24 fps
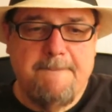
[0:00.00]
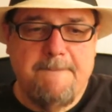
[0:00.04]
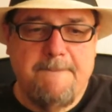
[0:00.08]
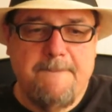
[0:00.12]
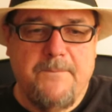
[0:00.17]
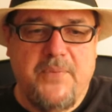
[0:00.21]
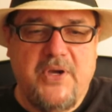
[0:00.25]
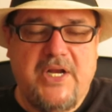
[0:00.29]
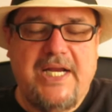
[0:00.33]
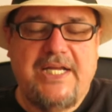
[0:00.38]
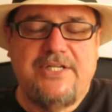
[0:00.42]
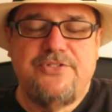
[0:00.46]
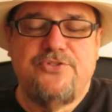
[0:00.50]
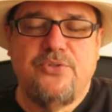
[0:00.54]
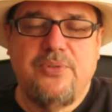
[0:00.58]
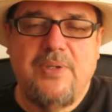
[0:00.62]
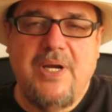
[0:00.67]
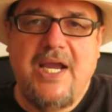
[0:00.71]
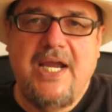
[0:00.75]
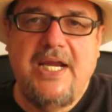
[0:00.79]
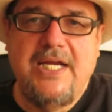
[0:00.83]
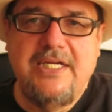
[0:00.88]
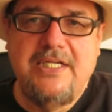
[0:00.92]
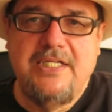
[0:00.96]
but I
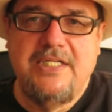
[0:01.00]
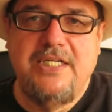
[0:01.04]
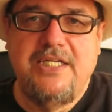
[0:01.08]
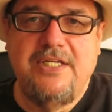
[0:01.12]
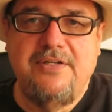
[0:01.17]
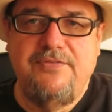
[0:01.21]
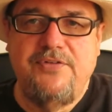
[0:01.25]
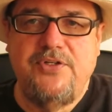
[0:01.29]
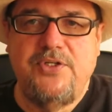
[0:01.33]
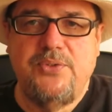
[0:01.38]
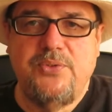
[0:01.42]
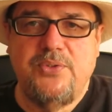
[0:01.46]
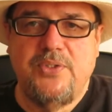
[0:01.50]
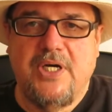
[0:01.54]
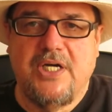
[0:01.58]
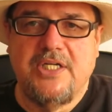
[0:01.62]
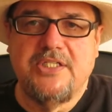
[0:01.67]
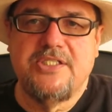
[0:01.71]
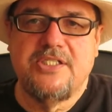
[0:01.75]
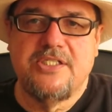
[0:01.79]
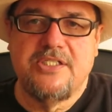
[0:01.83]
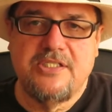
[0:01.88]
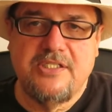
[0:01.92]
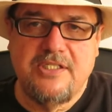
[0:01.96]
try to give you a
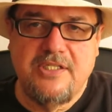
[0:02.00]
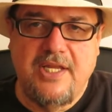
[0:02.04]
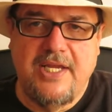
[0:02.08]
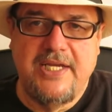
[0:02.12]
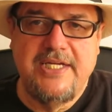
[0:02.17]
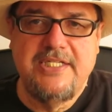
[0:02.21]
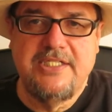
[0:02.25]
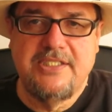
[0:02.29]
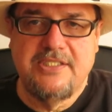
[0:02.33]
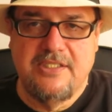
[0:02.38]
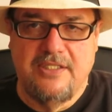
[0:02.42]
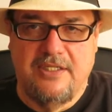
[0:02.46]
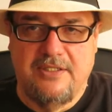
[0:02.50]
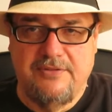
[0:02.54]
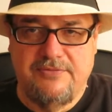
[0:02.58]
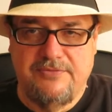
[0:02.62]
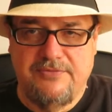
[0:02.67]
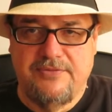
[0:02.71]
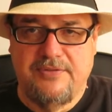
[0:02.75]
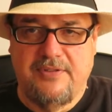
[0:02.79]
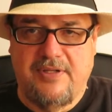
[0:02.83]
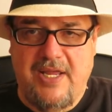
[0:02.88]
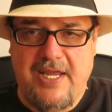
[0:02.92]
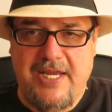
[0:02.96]
slice of
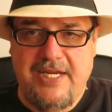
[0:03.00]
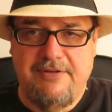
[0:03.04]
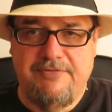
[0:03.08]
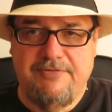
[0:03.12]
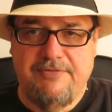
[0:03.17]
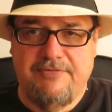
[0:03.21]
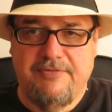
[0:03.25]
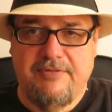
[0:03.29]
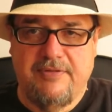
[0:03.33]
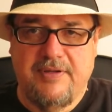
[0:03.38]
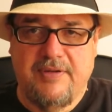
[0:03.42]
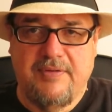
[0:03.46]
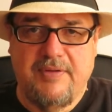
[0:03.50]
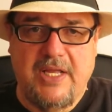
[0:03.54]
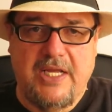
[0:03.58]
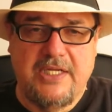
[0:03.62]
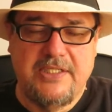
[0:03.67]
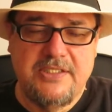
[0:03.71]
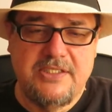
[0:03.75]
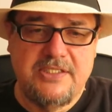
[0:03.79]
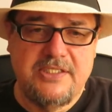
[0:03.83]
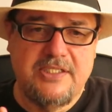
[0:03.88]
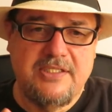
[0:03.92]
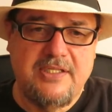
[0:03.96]
life, a
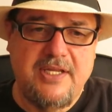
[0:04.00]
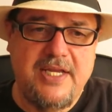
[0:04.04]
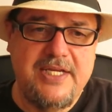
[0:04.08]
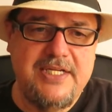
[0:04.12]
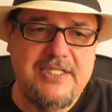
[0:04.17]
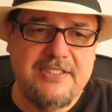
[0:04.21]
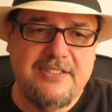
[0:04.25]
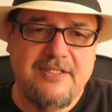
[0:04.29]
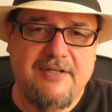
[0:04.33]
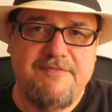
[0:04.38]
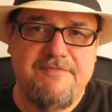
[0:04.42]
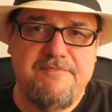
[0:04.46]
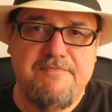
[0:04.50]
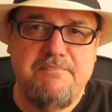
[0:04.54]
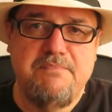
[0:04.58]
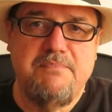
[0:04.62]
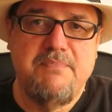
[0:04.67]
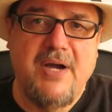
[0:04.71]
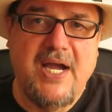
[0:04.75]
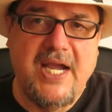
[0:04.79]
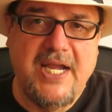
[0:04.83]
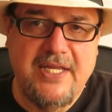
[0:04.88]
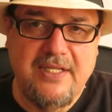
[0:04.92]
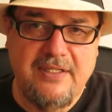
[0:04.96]
slice of
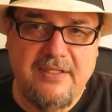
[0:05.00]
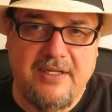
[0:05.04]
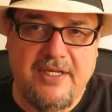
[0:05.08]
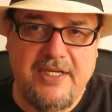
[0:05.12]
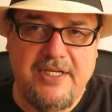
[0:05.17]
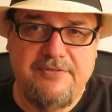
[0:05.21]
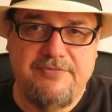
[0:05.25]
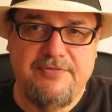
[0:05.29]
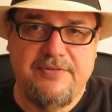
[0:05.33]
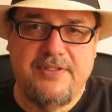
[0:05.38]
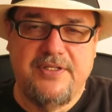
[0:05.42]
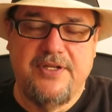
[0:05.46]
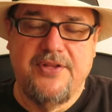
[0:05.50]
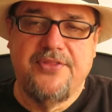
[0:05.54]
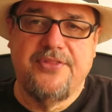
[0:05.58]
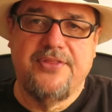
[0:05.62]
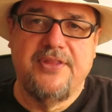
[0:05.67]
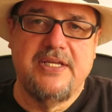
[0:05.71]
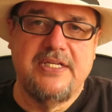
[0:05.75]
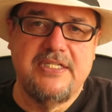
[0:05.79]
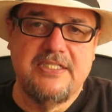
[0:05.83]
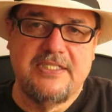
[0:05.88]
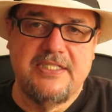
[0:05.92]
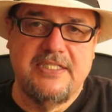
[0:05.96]
my life and the
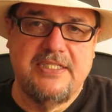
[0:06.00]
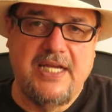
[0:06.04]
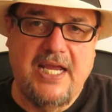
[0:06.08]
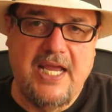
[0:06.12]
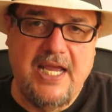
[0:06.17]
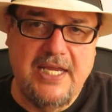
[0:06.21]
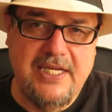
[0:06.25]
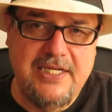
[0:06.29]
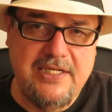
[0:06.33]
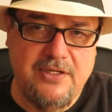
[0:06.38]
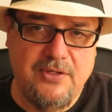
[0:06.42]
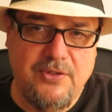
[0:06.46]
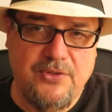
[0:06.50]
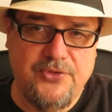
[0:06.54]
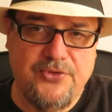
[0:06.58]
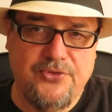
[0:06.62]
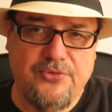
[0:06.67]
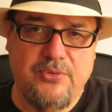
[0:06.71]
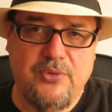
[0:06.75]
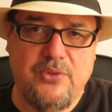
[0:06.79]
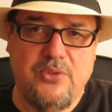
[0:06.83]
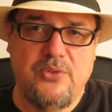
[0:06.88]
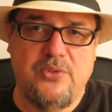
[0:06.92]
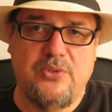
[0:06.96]
things that I go
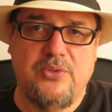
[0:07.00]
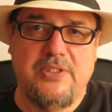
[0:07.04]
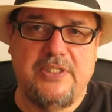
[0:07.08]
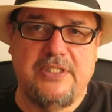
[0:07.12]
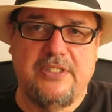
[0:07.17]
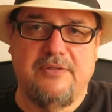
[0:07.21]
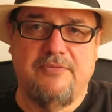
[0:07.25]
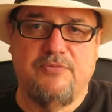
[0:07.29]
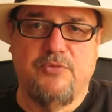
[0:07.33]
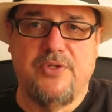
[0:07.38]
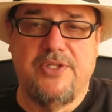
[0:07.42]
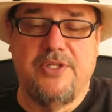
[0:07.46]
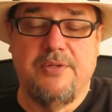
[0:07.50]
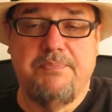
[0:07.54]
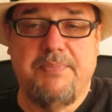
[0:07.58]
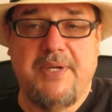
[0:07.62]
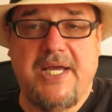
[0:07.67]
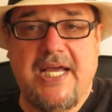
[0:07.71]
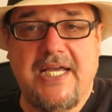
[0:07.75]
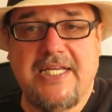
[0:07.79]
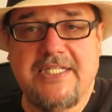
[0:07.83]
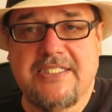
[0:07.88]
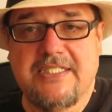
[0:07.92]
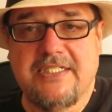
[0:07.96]
through and with the
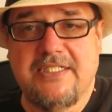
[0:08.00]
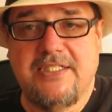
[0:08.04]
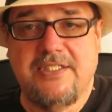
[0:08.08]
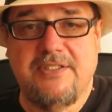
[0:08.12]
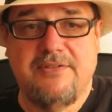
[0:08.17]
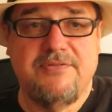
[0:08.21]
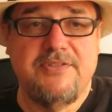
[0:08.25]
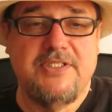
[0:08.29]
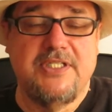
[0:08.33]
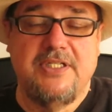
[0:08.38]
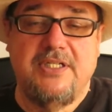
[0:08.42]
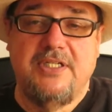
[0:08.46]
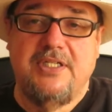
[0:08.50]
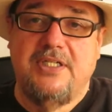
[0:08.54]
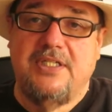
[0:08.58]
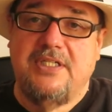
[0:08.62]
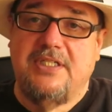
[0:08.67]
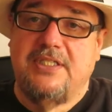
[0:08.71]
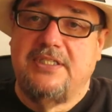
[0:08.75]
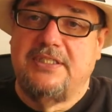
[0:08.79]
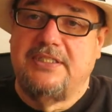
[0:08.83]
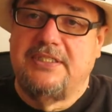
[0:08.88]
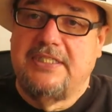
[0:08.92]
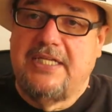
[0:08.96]
positives,
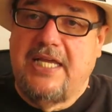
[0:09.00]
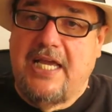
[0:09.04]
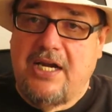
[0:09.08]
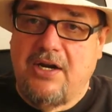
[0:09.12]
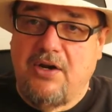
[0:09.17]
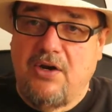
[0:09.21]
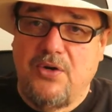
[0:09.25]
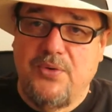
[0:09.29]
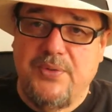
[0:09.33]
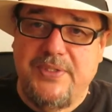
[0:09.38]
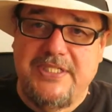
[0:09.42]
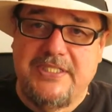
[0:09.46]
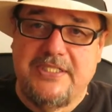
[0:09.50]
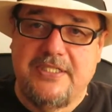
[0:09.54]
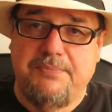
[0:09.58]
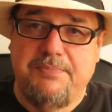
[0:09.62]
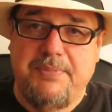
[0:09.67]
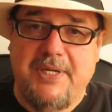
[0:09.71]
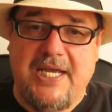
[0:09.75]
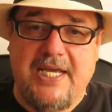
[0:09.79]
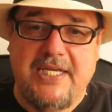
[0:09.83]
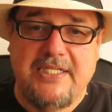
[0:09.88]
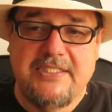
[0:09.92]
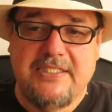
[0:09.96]
not always the
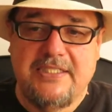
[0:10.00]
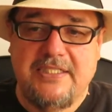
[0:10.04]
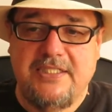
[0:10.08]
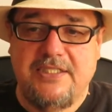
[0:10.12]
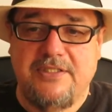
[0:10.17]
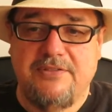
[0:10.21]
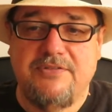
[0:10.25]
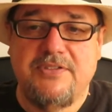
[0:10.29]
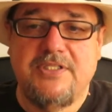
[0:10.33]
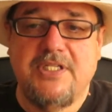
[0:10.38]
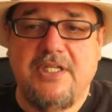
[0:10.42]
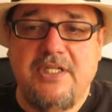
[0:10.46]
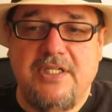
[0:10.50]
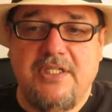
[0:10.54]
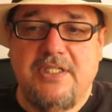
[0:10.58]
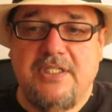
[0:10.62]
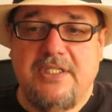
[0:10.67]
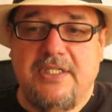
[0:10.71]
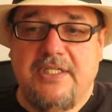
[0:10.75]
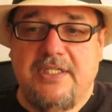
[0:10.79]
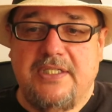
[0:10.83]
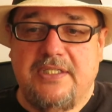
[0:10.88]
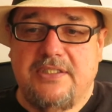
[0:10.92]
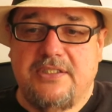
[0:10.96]
positives,
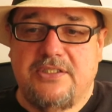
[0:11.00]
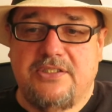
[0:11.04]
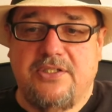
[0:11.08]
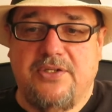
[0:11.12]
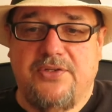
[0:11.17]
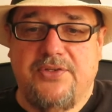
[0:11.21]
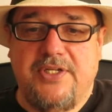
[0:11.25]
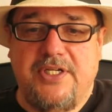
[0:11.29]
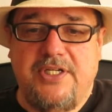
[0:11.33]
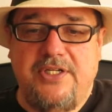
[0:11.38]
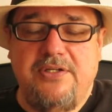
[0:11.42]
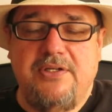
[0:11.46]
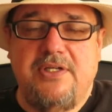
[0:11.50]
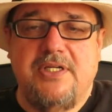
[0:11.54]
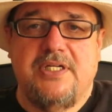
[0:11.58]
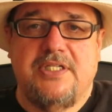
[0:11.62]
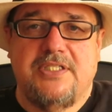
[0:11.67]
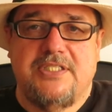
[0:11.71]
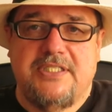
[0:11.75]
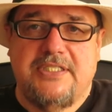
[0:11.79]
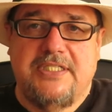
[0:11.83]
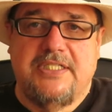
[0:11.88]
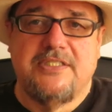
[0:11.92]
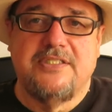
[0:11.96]
so that you get a
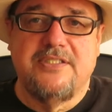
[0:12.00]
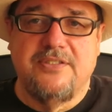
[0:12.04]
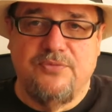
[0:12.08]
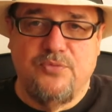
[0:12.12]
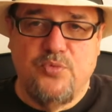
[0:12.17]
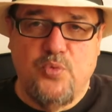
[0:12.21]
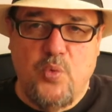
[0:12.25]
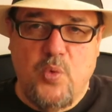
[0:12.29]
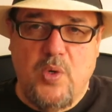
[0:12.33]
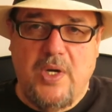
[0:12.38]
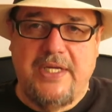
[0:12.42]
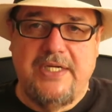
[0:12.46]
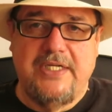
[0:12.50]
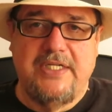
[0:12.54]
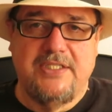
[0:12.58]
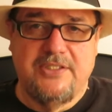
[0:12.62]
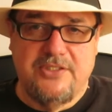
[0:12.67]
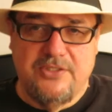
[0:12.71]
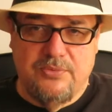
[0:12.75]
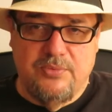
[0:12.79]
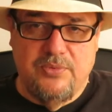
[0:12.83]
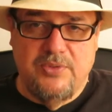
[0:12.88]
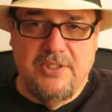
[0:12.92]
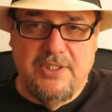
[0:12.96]
sense of what
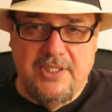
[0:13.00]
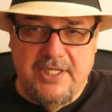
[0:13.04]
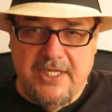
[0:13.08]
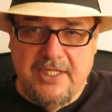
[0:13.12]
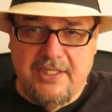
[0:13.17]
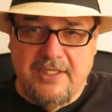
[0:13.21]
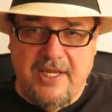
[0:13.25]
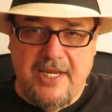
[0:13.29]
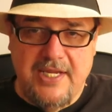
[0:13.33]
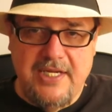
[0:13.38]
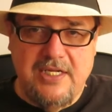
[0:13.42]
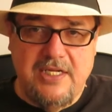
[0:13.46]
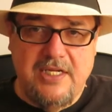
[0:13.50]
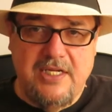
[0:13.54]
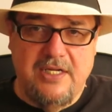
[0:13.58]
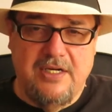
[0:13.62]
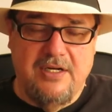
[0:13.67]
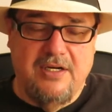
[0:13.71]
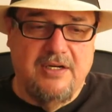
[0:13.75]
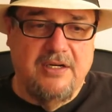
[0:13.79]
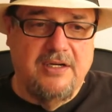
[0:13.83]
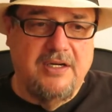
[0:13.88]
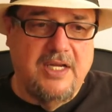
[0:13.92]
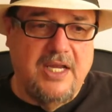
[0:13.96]
it's really like
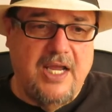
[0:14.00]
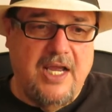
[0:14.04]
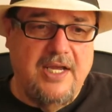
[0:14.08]
here.